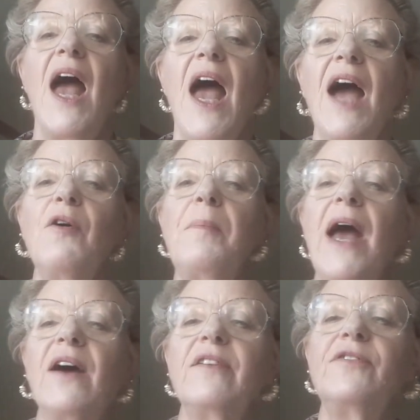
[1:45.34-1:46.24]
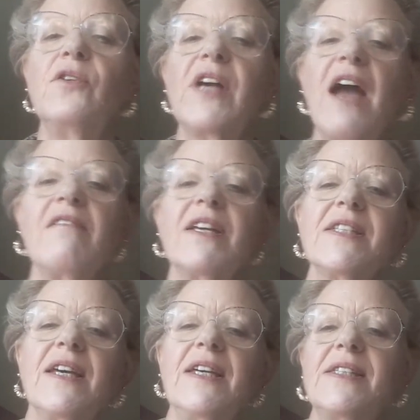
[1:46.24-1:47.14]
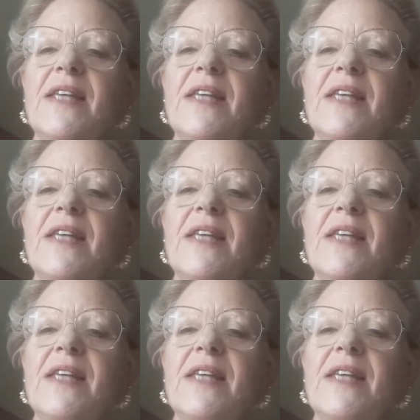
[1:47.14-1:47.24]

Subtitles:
How about if your character is